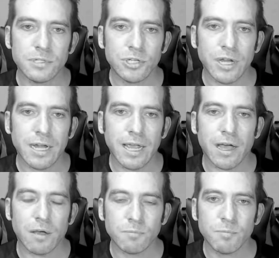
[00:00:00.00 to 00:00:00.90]
generally
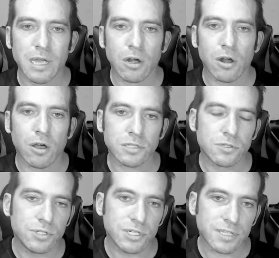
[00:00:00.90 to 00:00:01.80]
helps me a lot
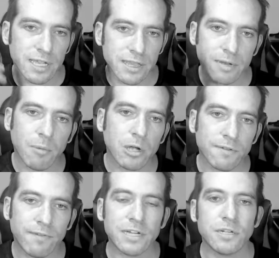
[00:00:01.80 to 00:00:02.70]
to just get that
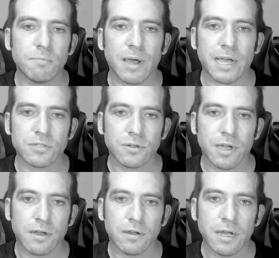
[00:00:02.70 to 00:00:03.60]
motivation back to
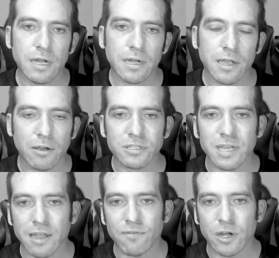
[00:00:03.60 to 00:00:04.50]
go and
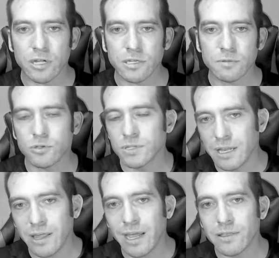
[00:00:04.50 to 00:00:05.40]
take photos, because
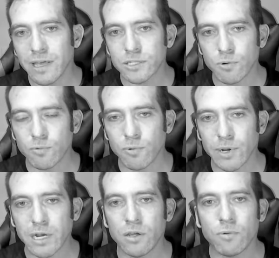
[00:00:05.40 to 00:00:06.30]
in the end, that's what we
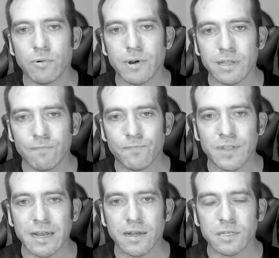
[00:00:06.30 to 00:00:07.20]
want to do. We want to
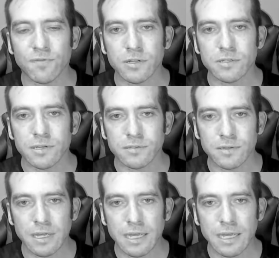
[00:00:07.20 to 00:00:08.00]
take nice photos.